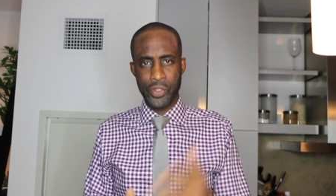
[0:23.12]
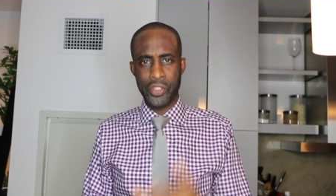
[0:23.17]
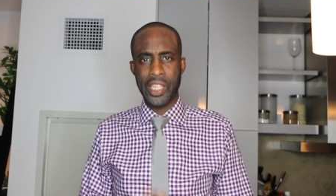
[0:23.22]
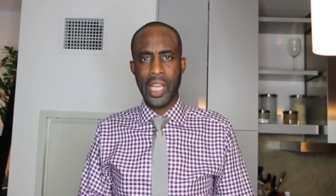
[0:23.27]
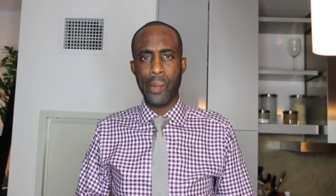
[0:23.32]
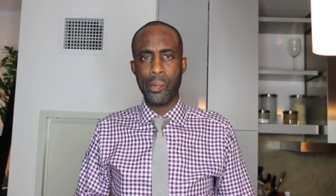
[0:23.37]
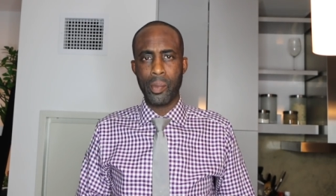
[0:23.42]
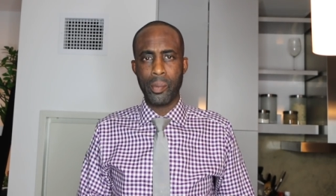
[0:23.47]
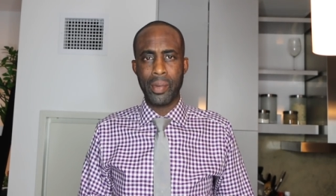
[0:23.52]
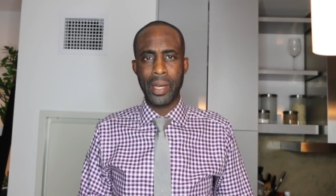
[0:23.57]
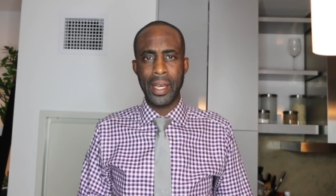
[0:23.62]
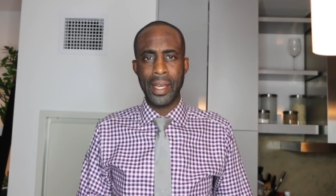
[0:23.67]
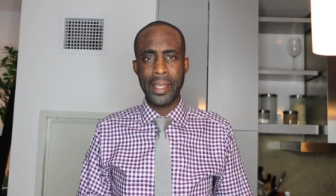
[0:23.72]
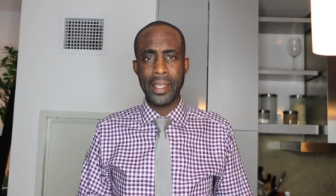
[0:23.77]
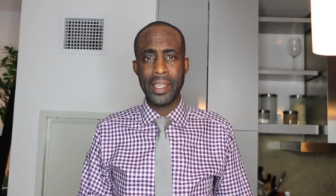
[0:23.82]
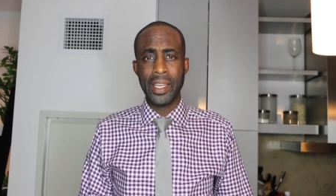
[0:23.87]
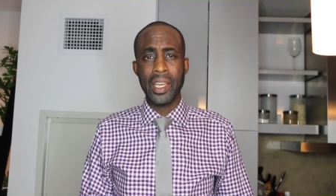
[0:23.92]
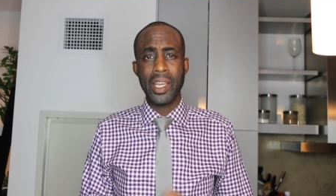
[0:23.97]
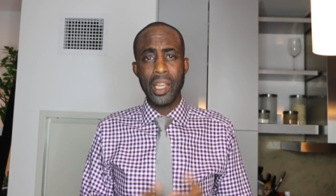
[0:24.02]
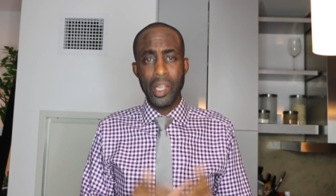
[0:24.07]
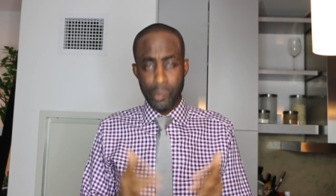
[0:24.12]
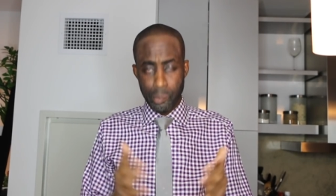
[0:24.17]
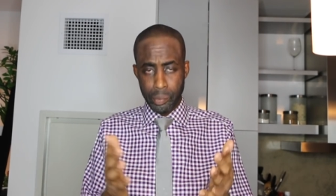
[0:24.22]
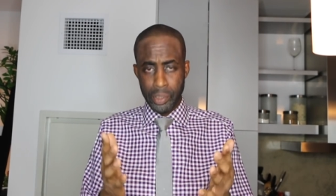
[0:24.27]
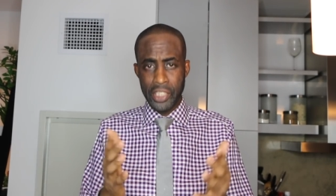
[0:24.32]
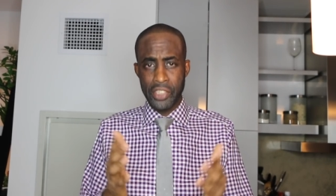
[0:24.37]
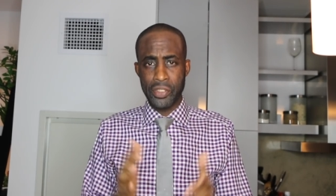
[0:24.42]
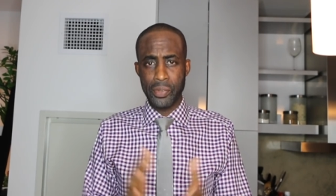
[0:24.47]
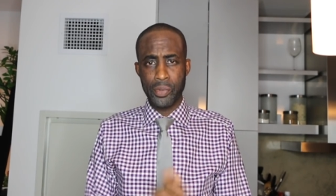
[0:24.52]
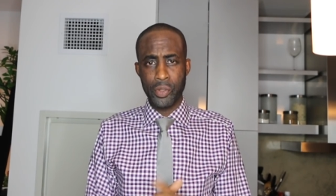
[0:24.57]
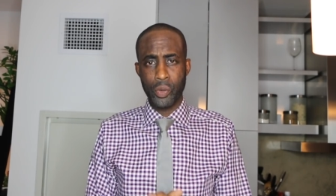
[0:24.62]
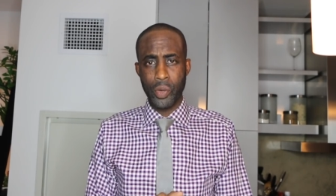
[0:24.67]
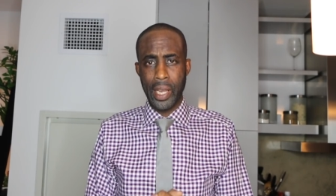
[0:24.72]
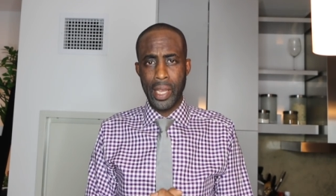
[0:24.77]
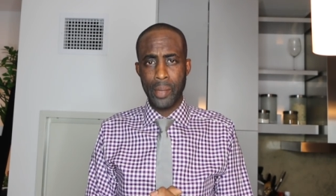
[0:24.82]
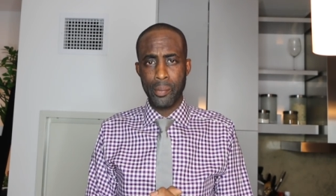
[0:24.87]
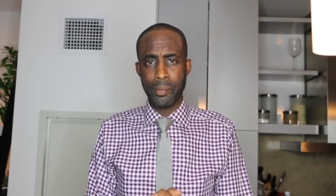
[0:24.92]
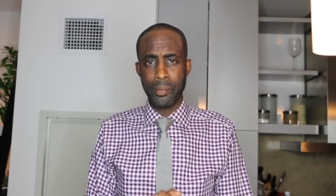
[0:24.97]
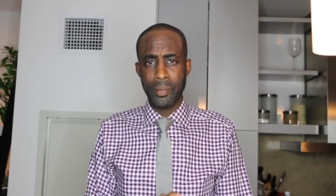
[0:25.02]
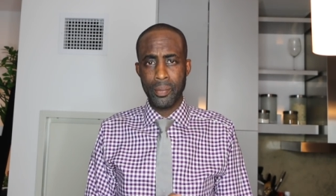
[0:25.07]
for stopping by. Please
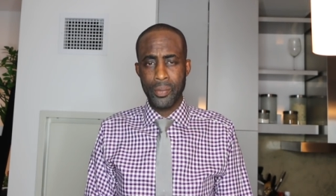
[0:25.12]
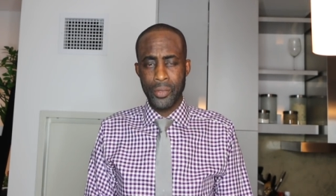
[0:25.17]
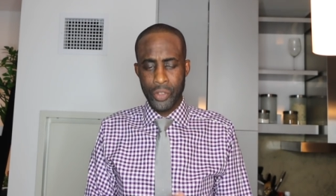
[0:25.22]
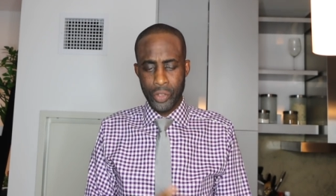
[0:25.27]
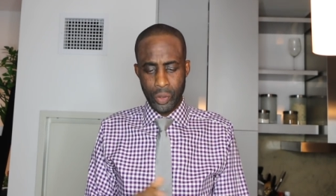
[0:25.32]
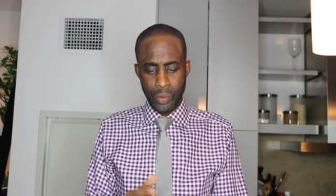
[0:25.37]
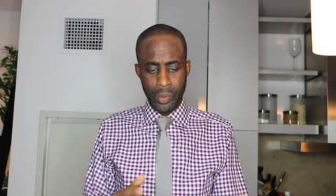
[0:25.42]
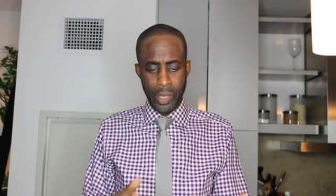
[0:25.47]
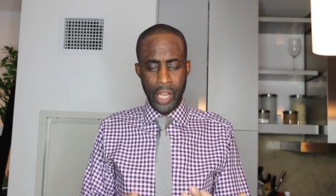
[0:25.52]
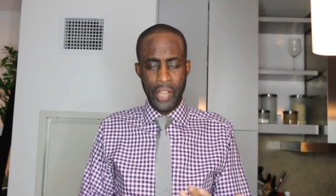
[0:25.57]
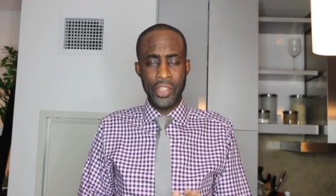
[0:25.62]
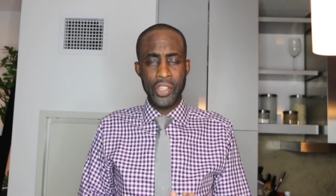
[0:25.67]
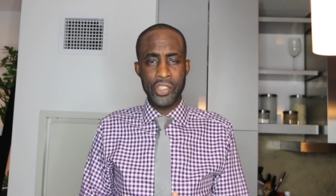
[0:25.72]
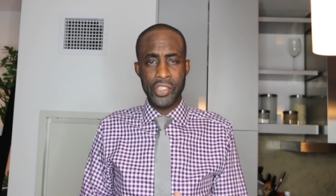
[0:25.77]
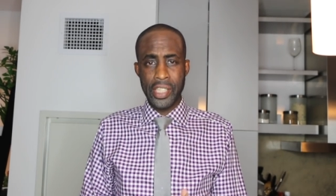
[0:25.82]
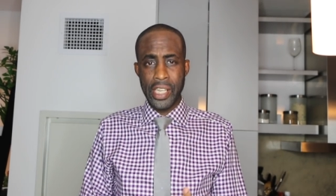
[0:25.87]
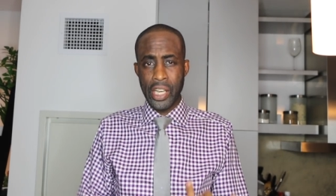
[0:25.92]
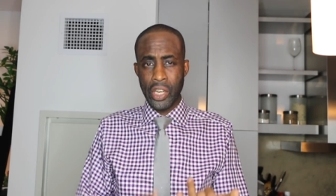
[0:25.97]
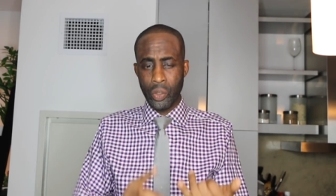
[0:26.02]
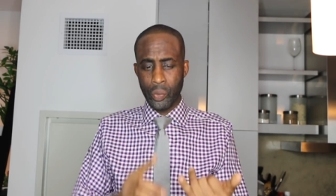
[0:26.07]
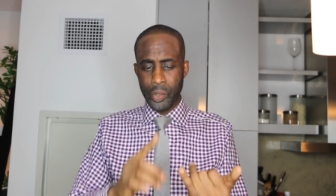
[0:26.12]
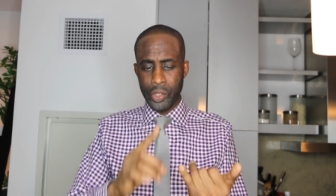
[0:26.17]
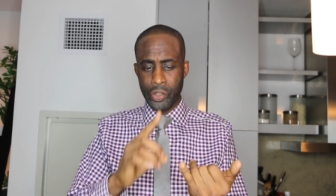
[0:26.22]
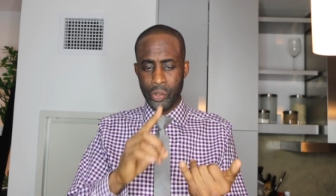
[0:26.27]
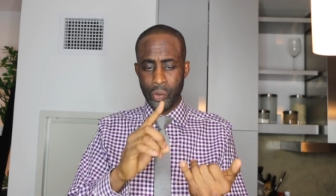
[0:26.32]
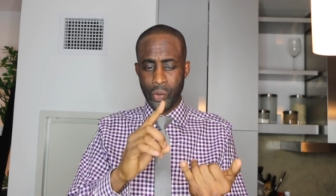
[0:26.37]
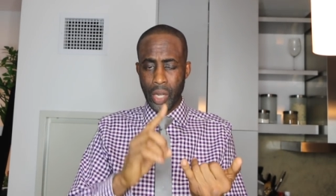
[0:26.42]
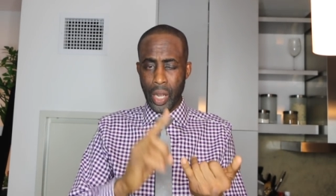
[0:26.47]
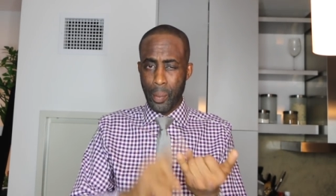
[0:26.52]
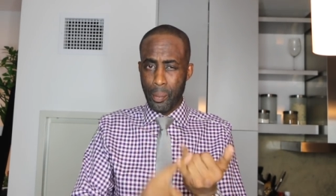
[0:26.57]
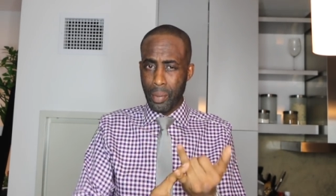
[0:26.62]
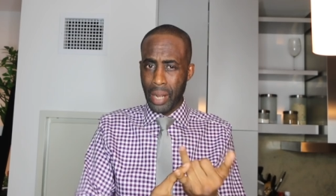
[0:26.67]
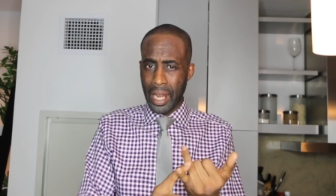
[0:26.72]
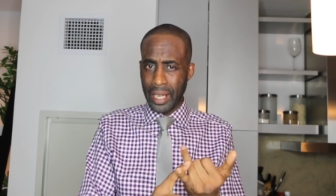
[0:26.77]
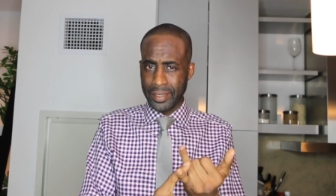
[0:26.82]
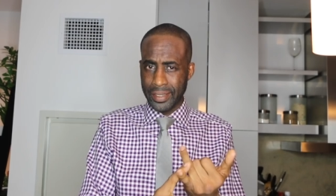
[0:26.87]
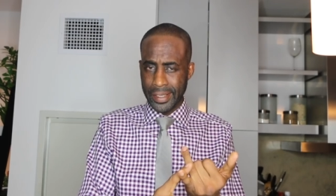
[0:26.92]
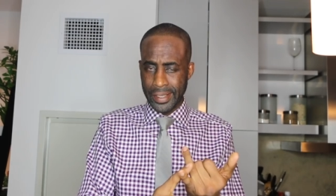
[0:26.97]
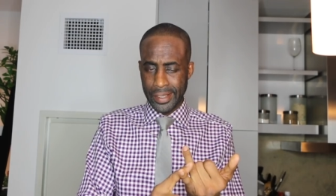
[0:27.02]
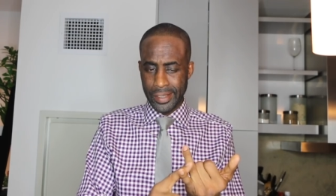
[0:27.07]
subscribe. So on this channel, we do
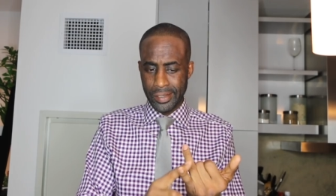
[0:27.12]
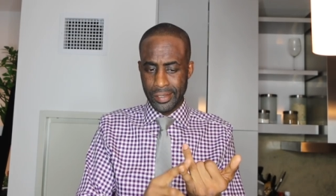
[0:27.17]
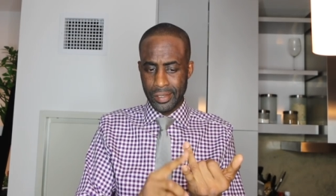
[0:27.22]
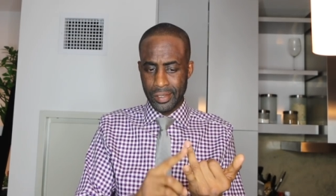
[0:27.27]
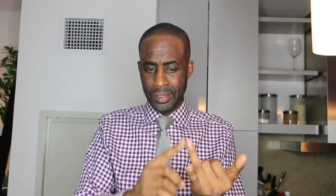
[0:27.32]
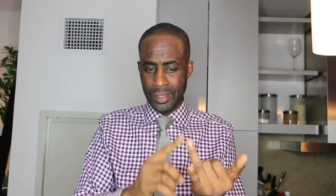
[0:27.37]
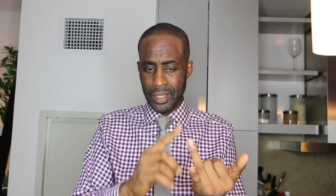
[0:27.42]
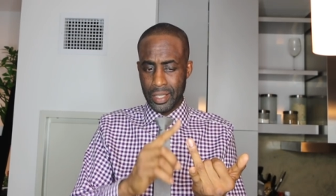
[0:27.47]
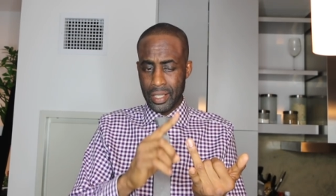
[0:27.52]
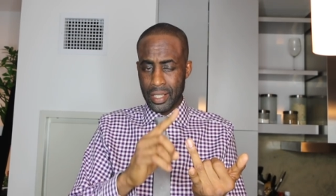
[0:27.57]
unboxings,